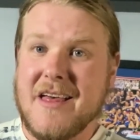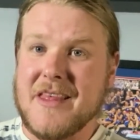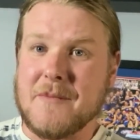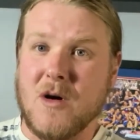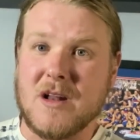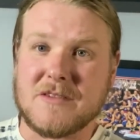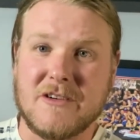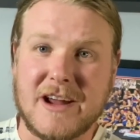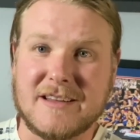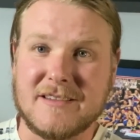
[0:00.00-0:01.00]
They might have
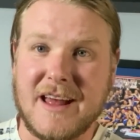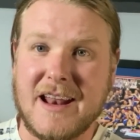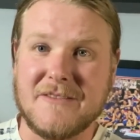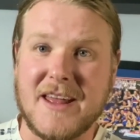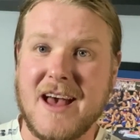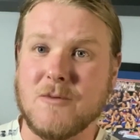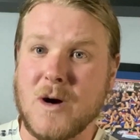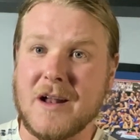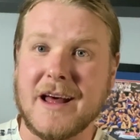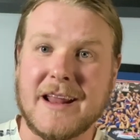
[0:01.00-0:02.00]
corrected that. If you have
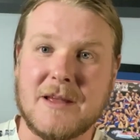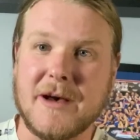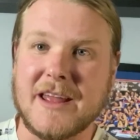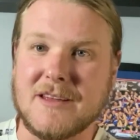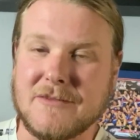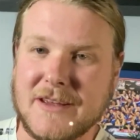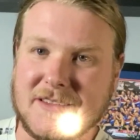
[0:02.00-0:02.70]
well done eBay, you fixed